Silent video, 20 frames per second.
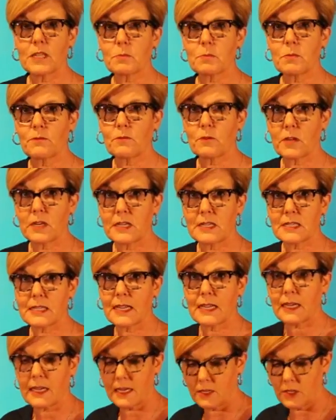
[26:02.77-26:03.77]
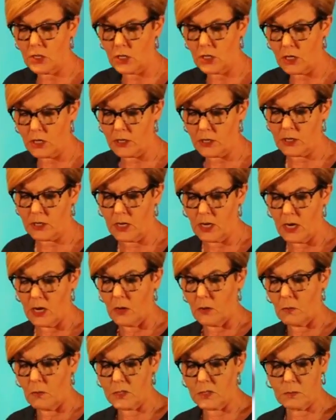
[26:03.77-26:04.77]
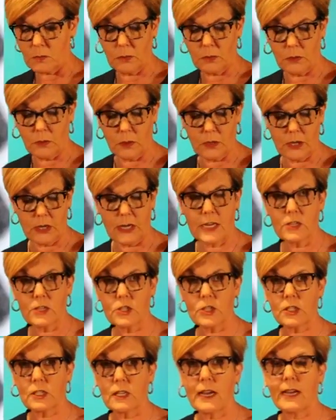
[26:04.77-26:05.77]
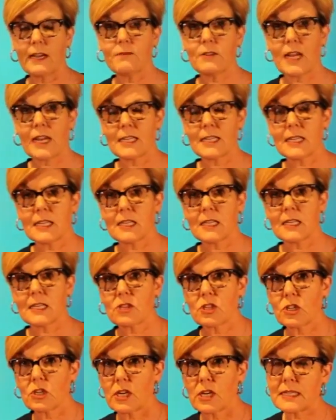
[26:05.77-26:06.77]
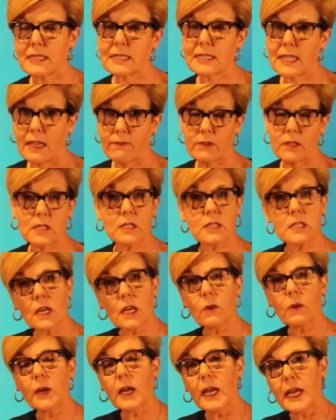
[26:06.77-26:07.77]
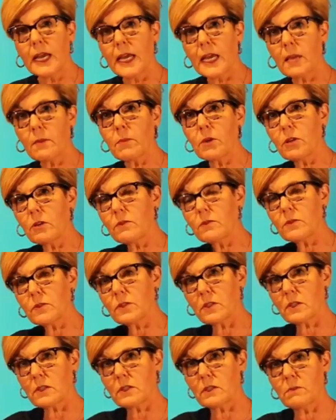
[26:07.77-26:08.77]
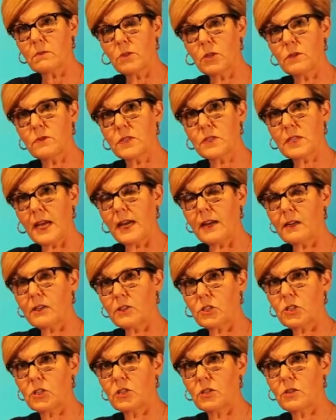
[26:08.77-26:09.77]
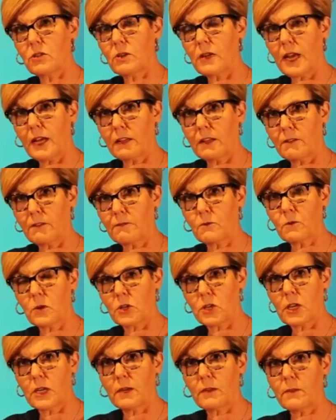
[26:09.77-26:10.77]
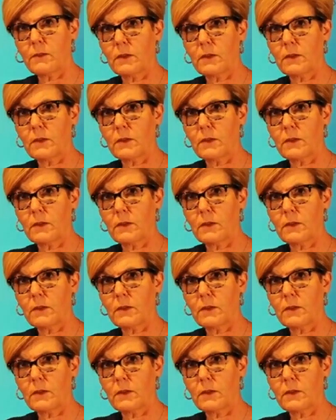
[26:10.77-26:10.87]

before his second daughter was born in July of 1937. So he moved moves out to California.